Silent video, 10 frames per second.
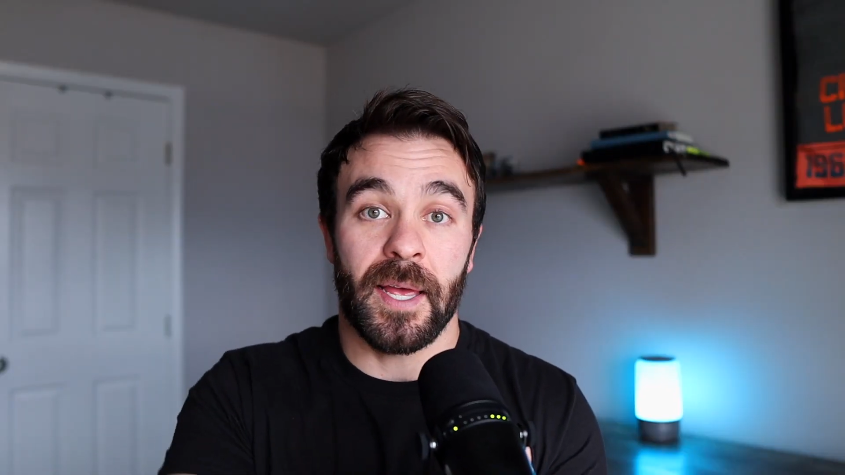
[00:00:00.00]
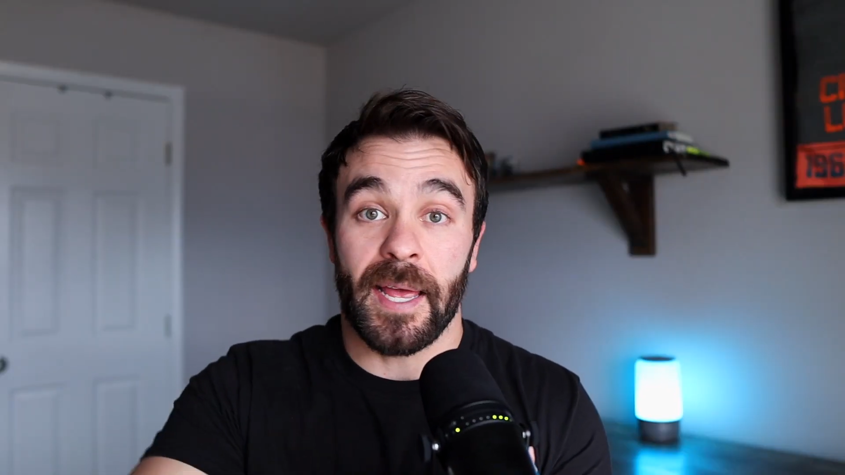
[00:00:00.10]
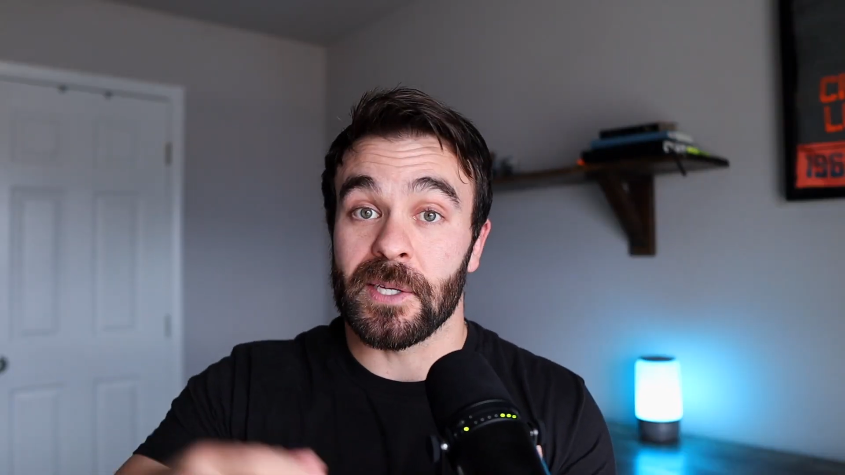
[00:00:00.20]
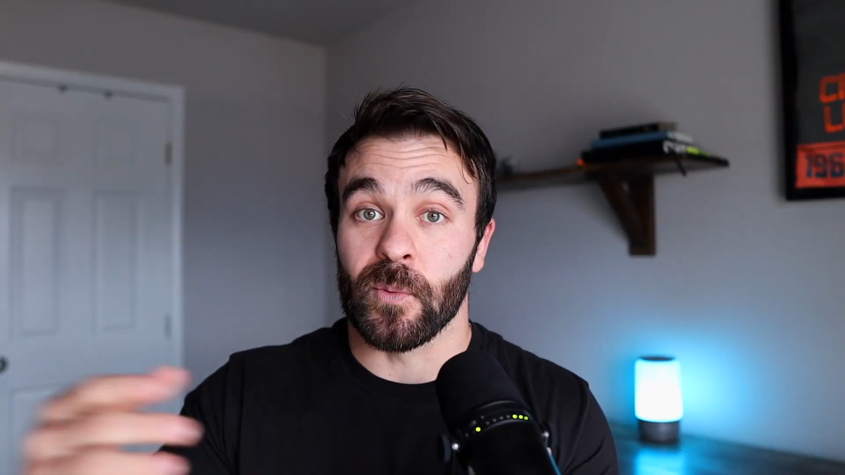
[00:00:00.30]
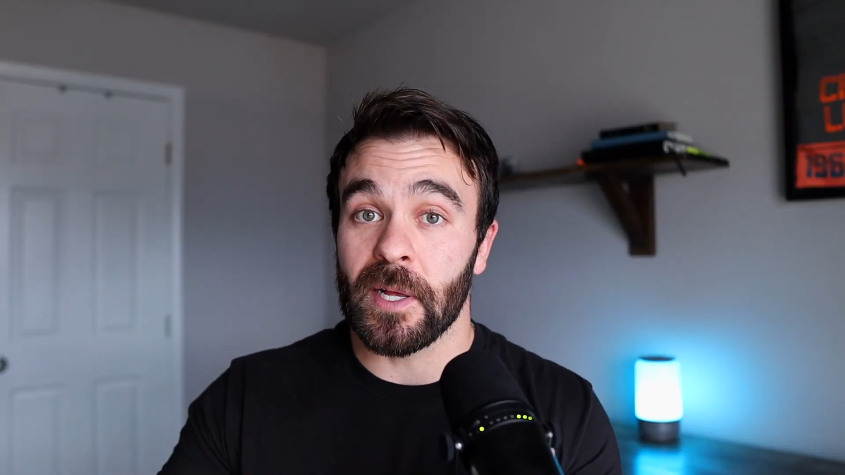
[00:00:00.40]

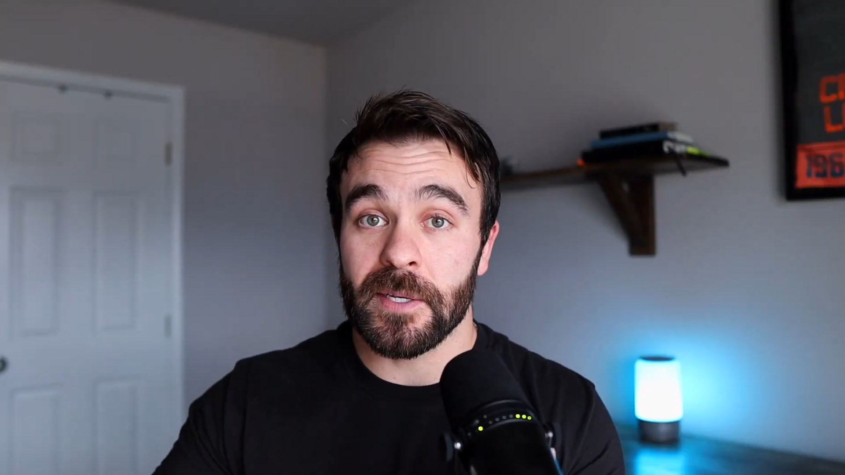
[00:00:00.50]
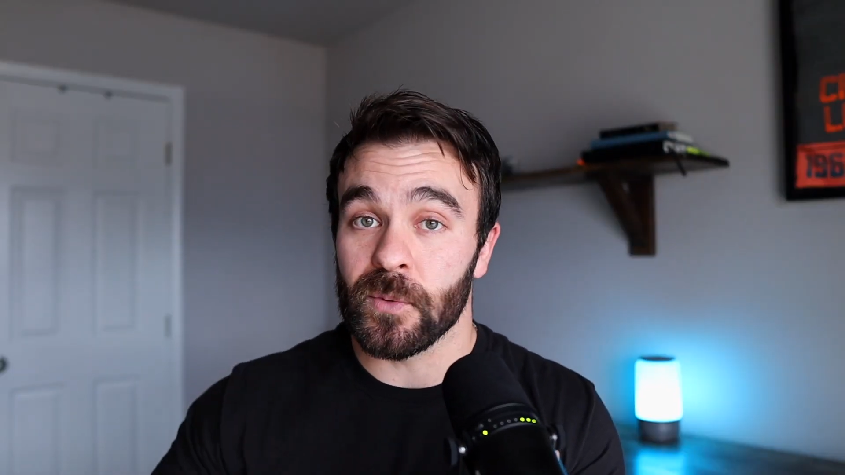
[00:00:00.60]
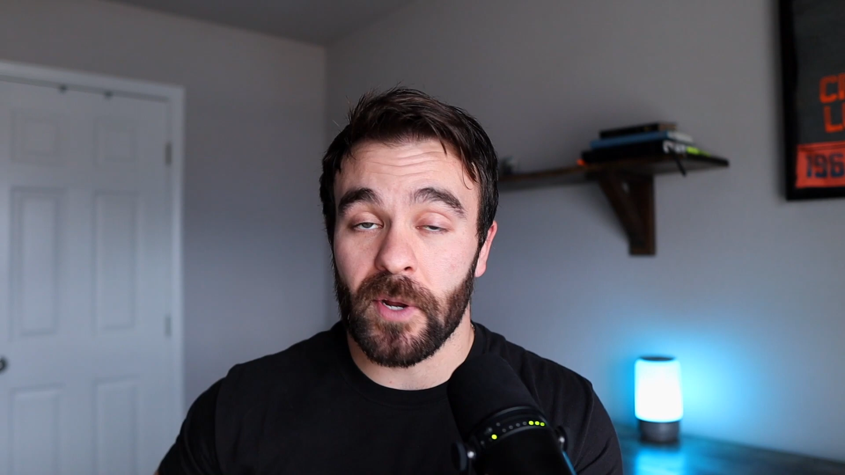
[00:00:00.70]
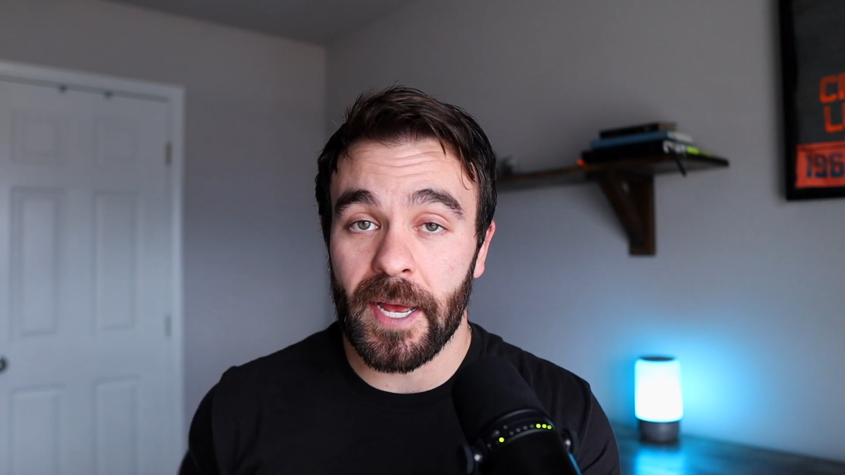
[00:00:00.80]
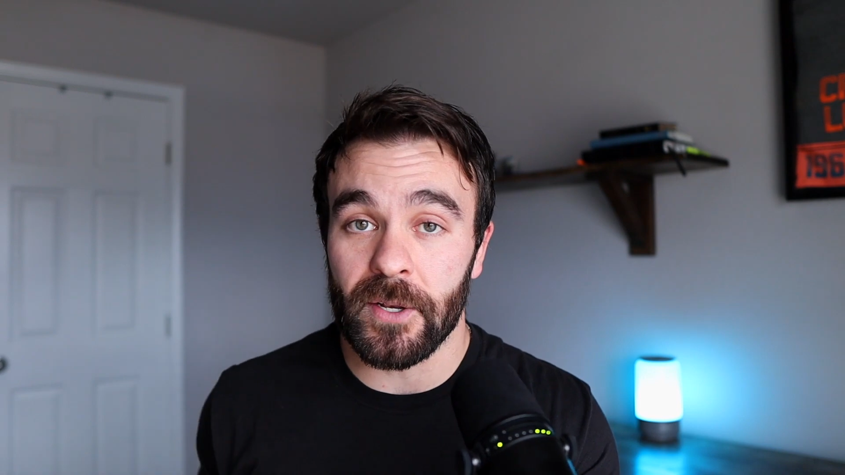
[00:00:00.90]
as well as
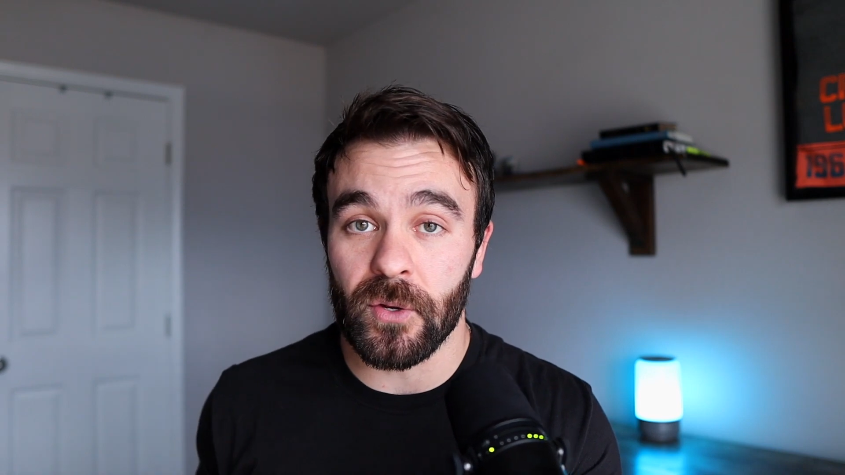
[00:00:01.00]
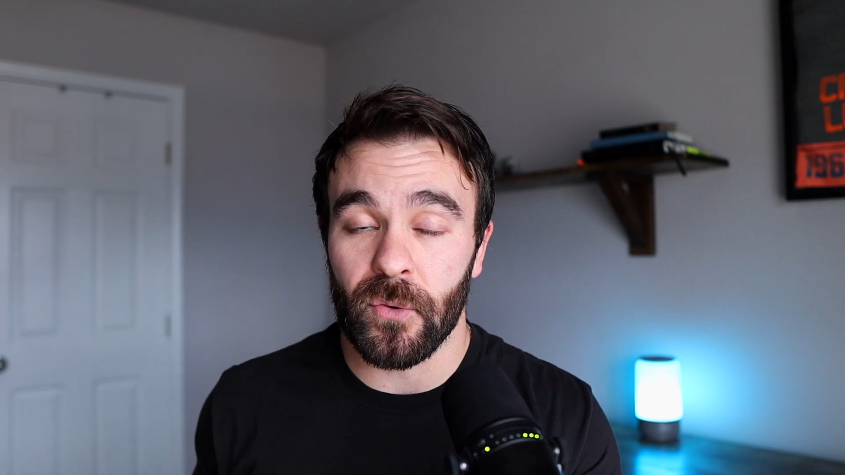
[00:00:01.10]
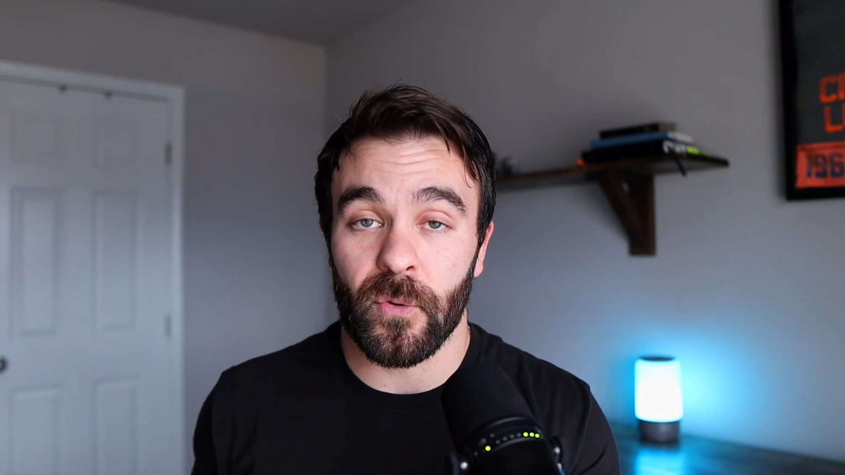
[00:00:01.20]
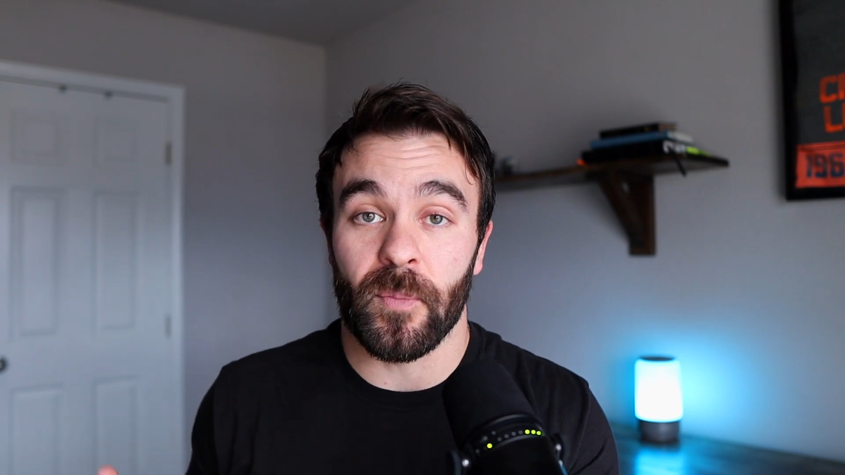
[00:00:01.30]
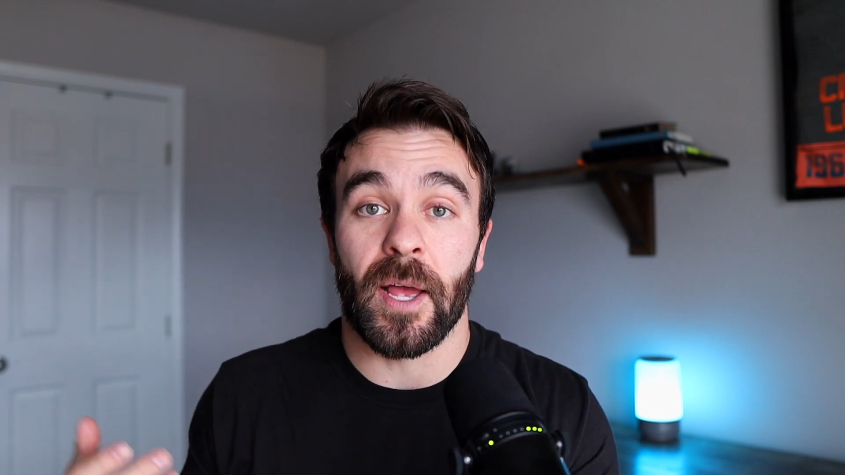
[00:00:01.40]
what I do
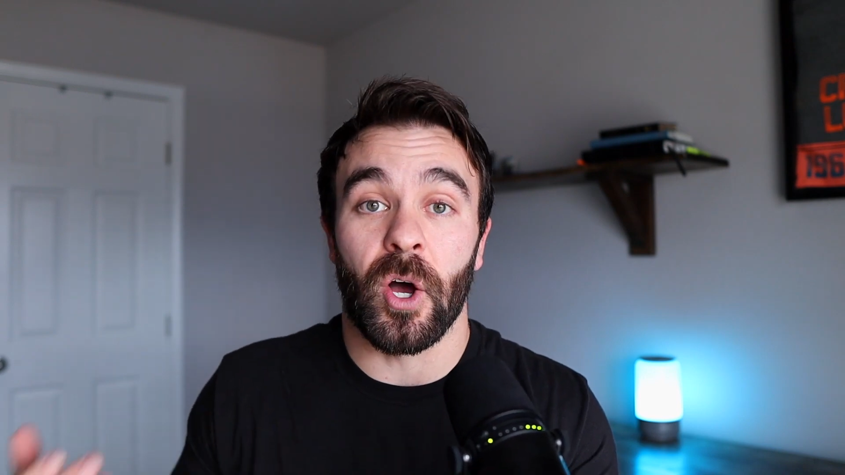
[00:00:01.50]
for my